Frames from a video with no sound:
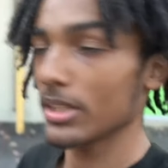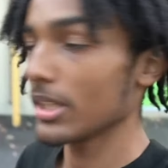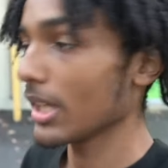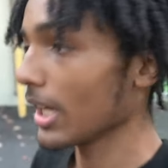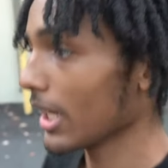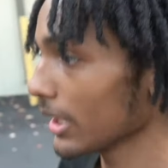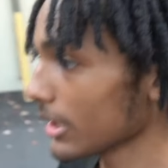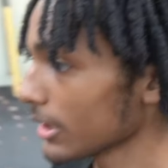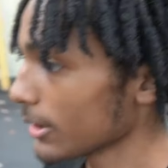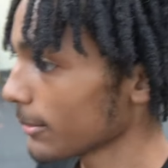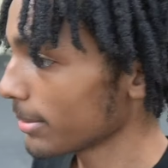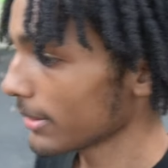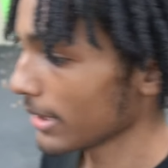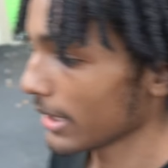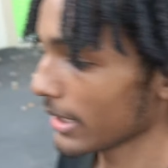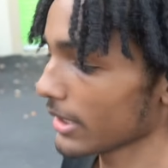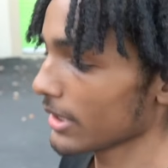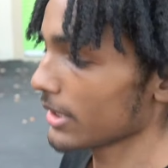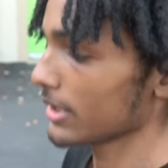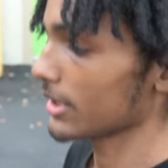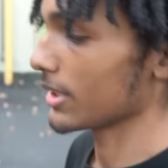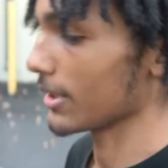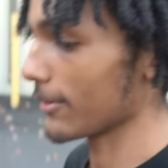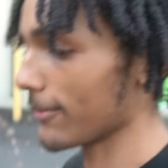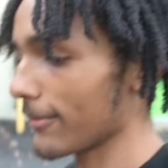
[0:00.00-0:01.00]
got the
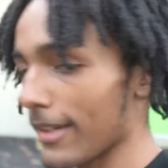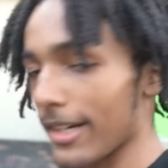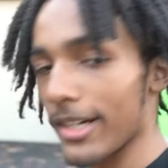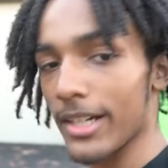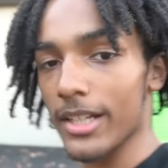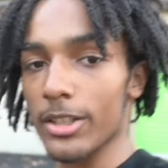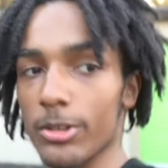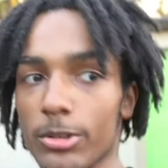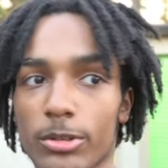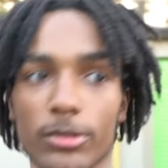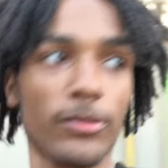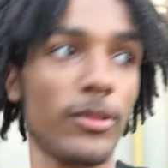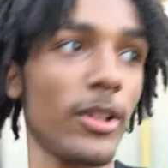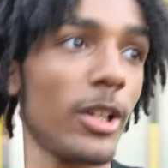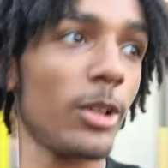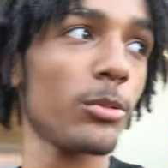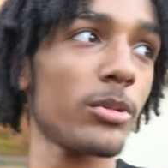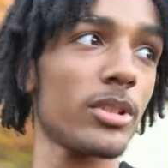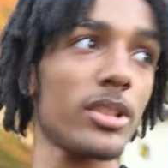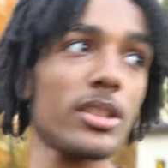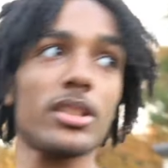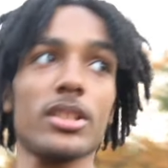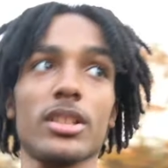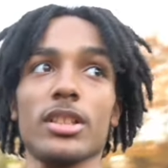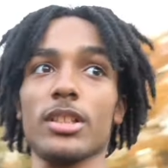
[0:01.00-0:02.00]
place. If y'all ain't, if y'all
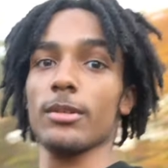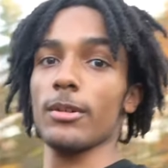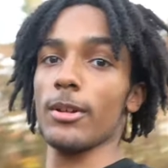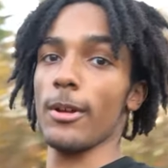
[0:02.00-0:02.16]
wanna see